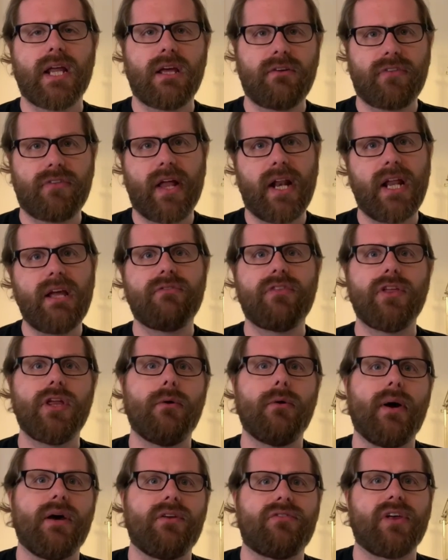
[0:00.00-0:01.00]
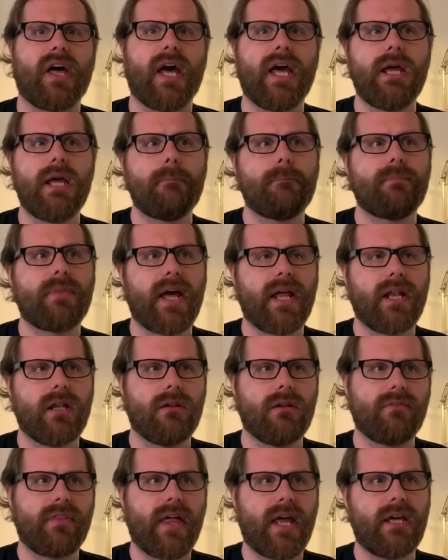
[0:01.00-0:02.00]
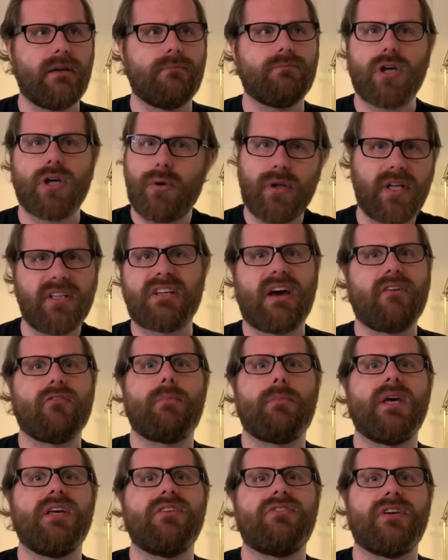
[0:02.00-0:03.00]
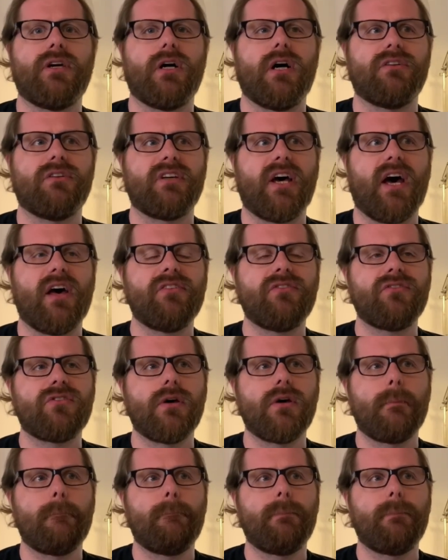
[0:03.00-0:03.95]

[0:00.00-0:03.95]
if they leave the USA, then they don't need to have a PCR test.